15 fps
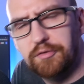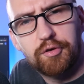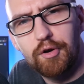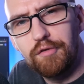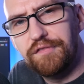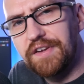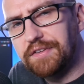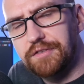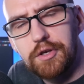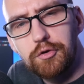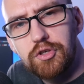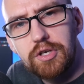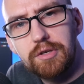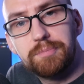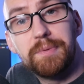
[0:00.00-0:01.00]
truth is
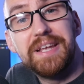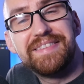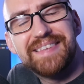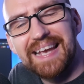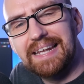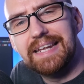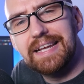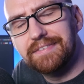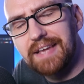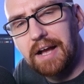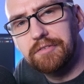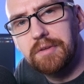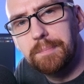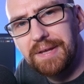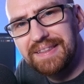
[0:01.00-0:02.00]
YouTube's been telling us how
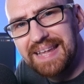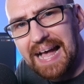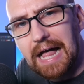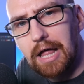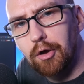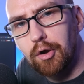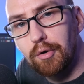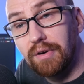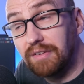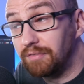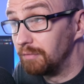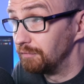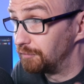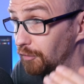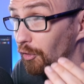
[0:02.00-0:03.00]
to beat the
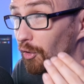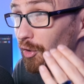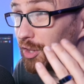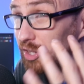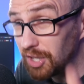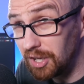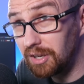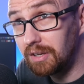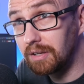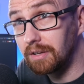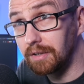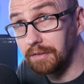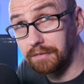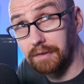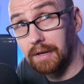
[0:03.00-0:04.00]
algorithm for
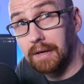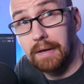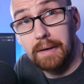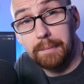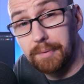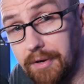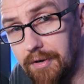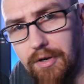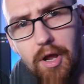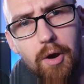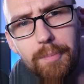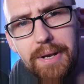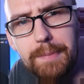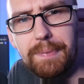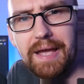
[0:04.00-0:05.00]
years, but
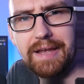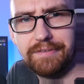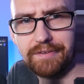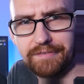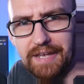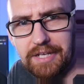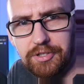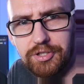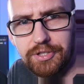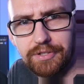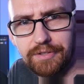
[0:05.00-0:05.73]
nobody pays attention.